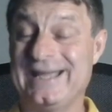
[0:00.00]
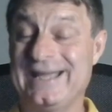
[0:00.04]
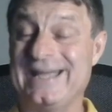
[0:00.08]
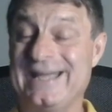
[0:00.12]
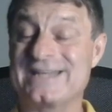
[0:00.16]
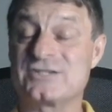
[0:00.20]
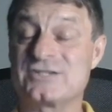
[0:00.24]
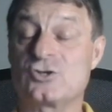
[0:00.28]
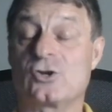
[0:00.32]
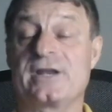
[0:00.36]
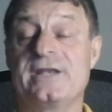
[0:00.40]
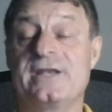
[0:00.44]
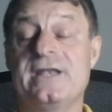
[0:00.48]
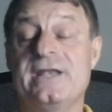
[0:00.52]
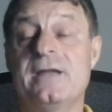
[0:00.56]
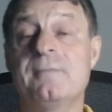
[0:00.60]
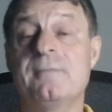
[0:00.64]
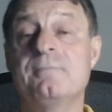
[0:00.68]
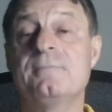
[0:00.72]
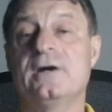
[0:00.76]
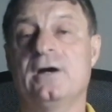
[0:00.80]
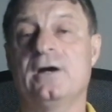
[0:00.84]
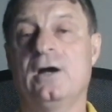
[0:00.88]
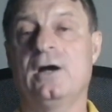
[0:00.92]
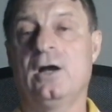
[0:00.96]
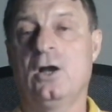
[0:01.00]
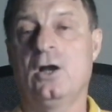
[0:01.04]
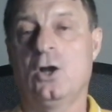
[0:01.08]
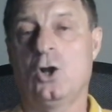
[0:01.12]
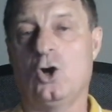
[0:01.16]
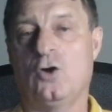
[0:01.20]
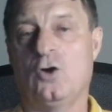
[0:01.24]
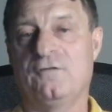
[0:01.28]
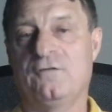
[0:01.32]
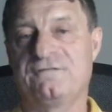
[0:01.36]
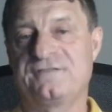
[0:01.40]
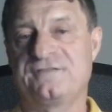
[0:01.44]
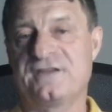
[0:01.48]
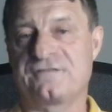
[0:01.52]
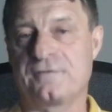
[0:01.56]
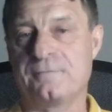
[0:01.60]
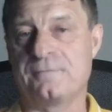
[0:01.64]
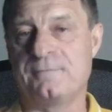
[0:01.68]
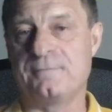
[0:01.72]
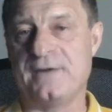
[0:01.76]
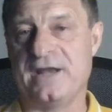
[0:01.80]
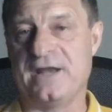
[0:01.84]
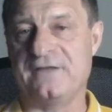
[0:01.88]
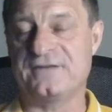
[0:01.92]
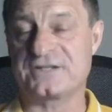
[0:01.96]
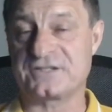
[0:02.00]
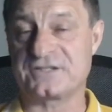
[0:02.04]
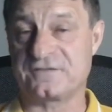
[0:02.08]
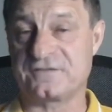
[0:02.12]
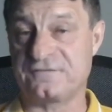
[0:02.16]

It's got a number of different benefits.